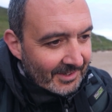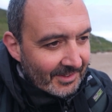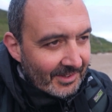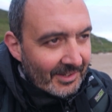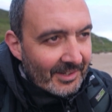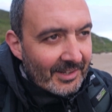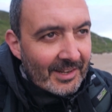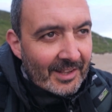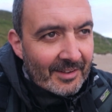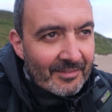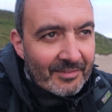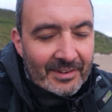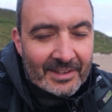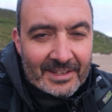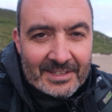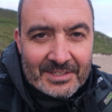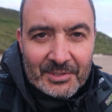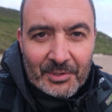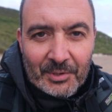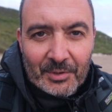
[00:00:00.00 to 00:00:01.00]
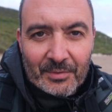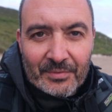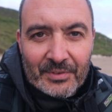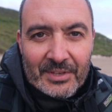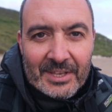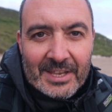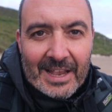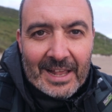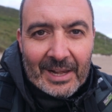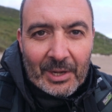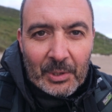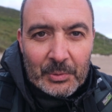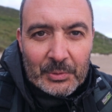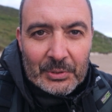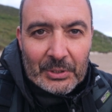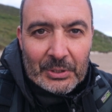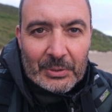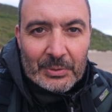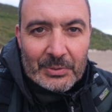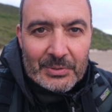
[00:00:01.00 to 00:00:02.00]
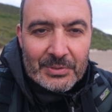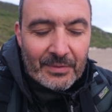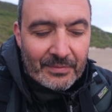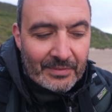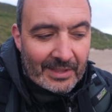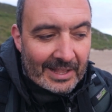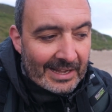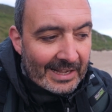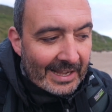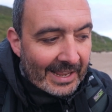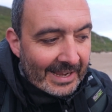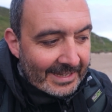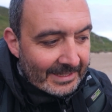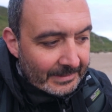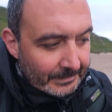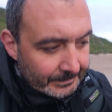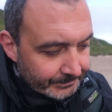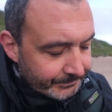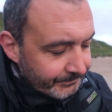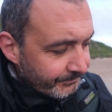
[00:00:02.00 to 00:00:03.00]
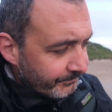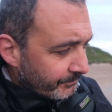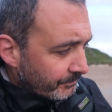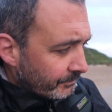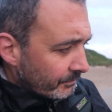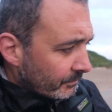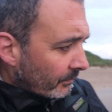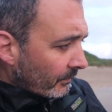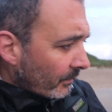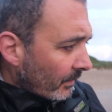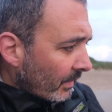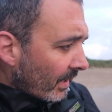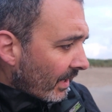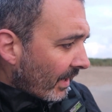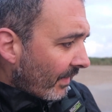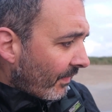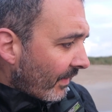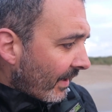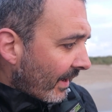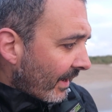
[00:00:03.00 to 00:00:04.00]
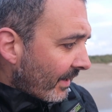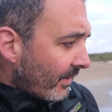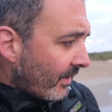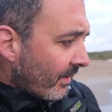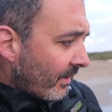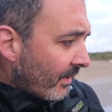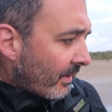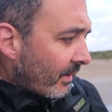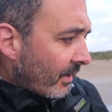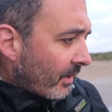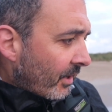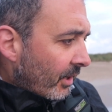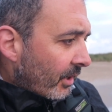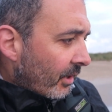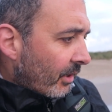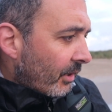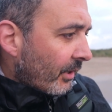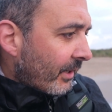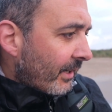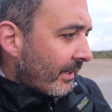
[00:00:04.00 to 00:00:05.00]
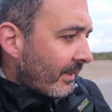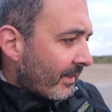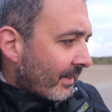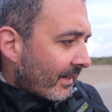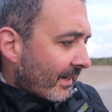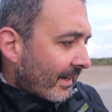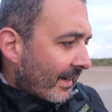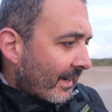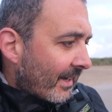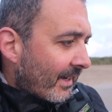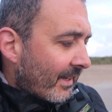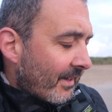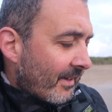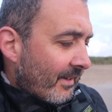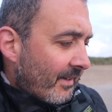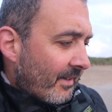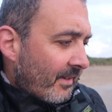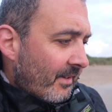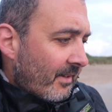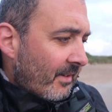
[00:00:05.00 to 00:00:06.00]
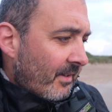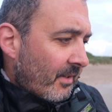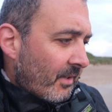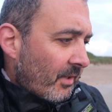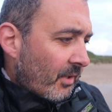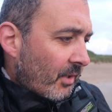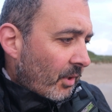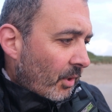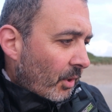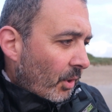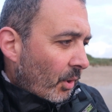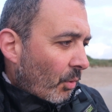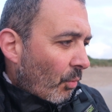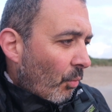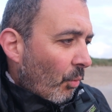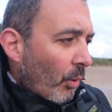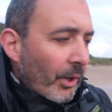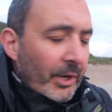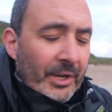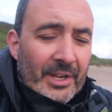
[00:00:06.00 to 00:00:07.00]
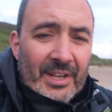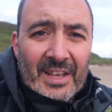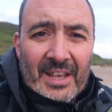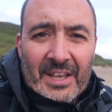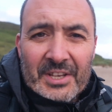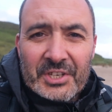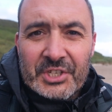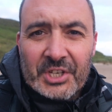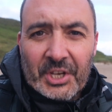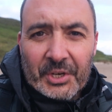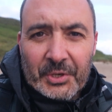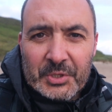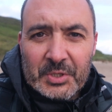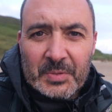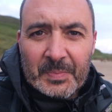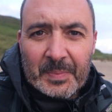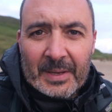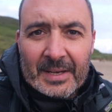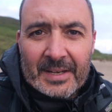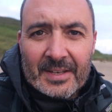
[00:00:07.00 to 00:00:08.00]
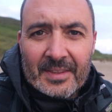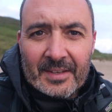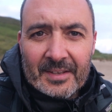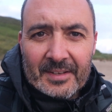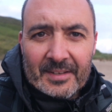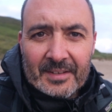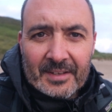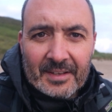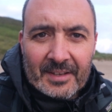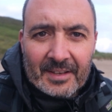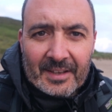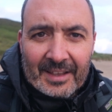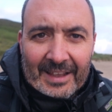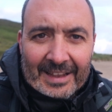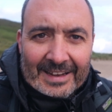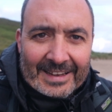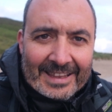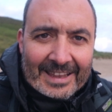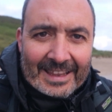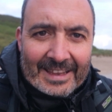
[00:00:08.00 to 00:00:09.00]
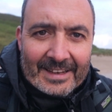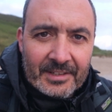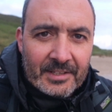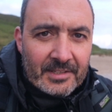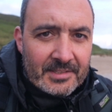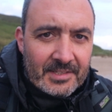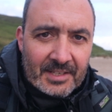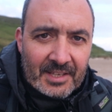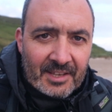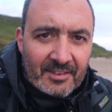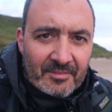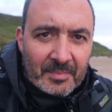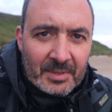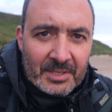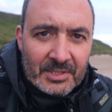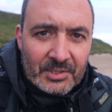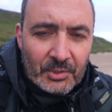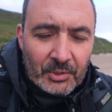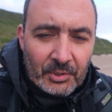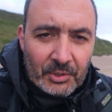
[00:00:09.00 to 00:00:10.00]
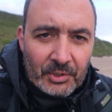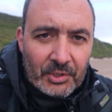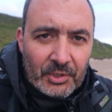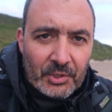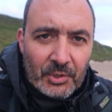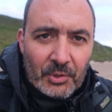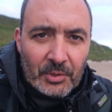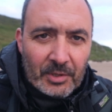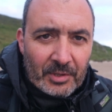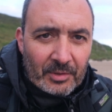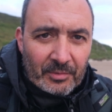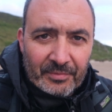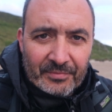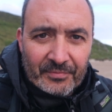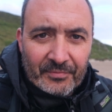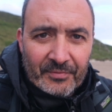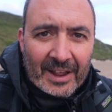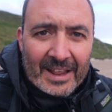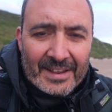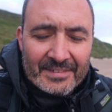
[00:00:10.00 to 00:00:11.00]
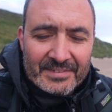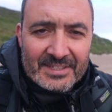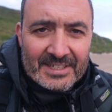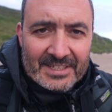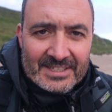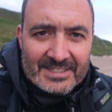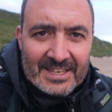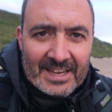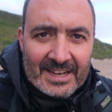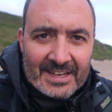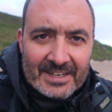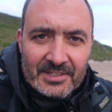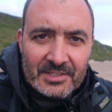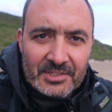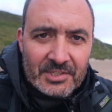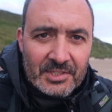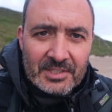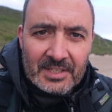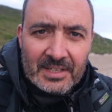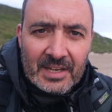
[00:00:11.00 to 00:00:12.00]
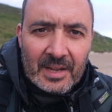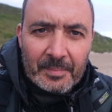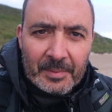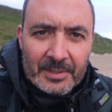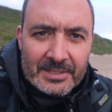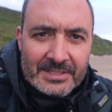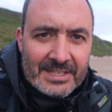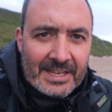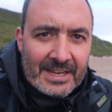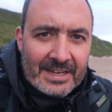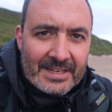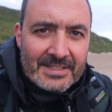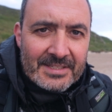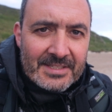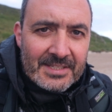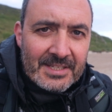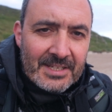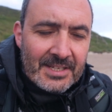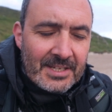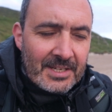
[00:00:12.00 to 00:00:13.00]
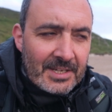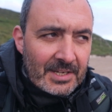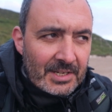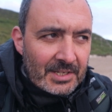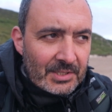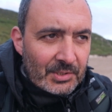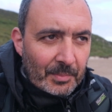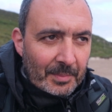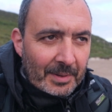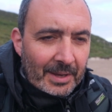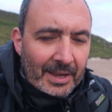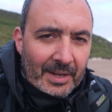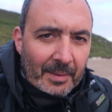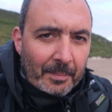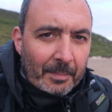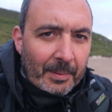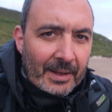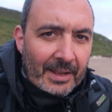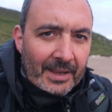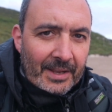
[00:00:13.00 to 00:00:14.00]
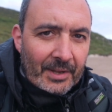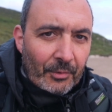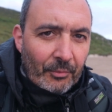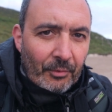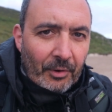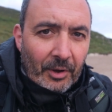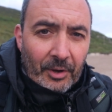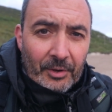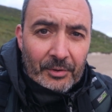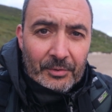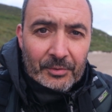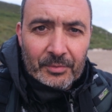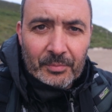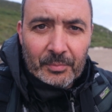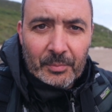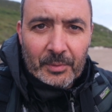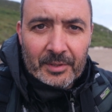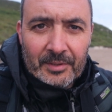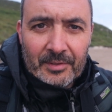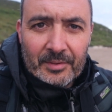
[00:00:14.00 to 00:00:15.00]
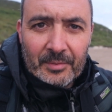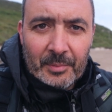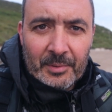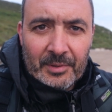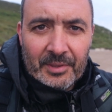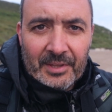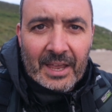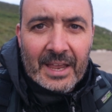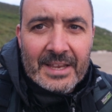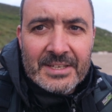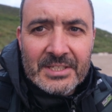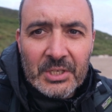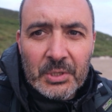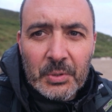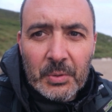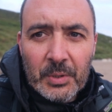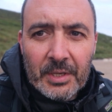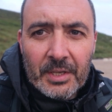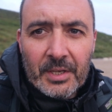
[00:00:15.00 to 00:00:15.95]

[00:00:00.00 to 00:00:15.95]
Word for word: the lovely sort of yellow tones of that lichen. And then looking to kind of work a shutter speed that again doesn't give me sort of huge, 5-6 seconds, just a couple of seconds. So I'm kind of playing around with the ISO